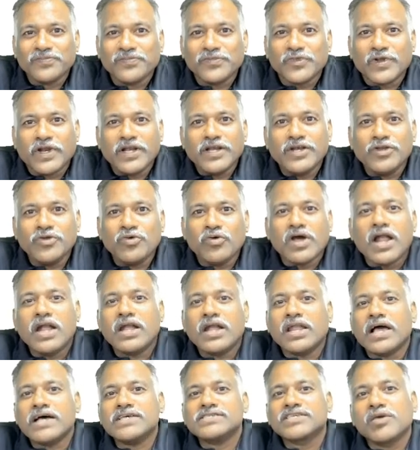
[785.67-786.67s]
right? You can't
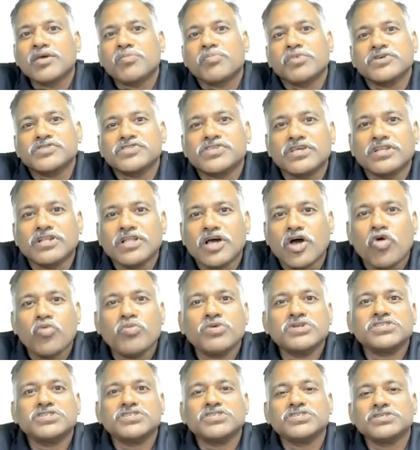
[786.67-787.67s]
ask a person how
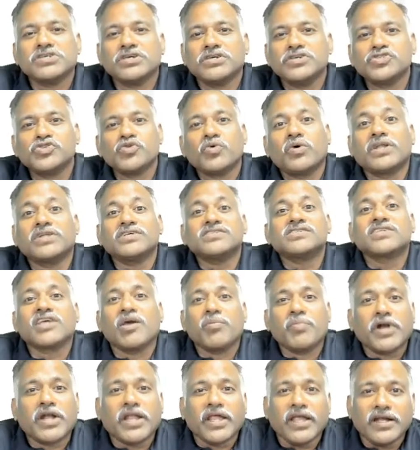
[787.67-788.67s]
much is your risk
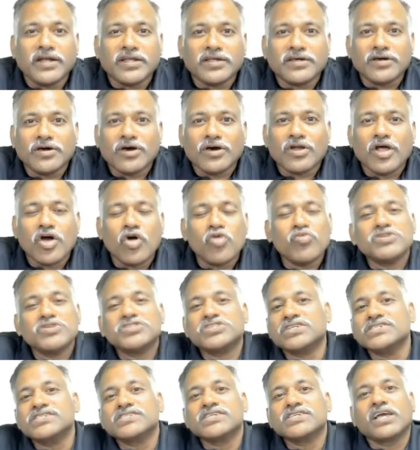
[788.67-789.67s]
appetite or how much
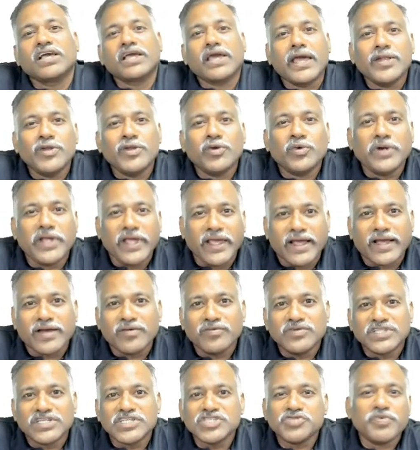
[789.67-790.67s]
risk can you take
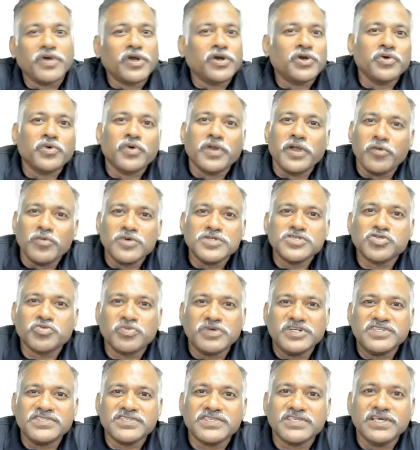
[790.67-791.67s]
with respect to your
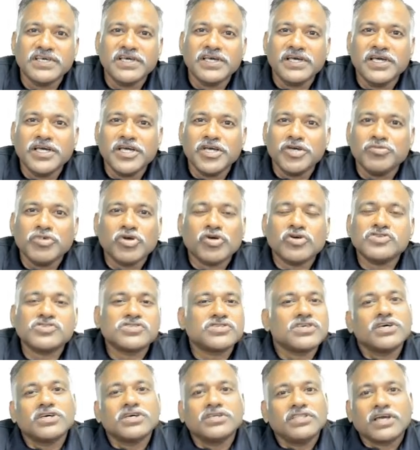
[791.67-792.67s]
investments,
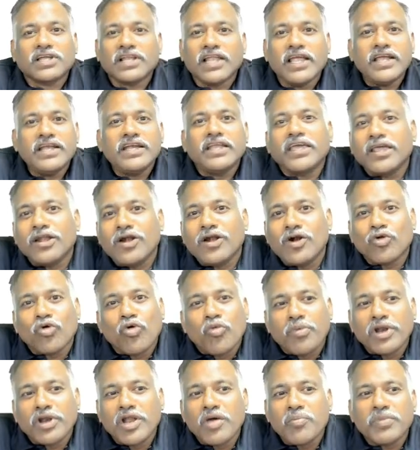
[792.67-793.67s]
because the client cannot
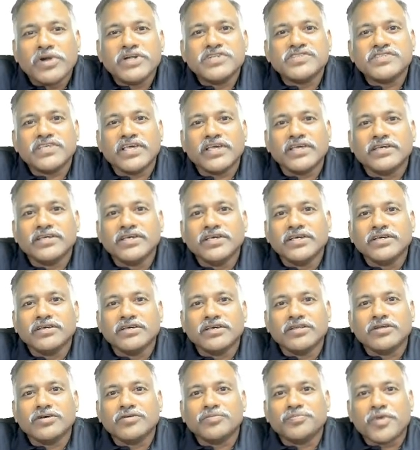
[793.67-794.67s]
open up and say, you
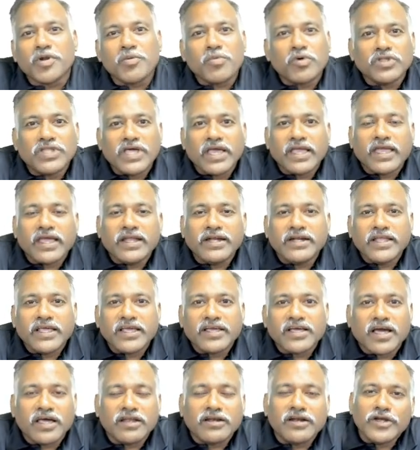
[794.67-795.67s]
know, Pramod, I can take
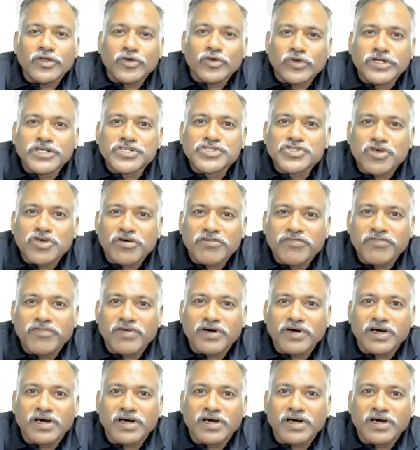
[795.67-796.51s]
100 units of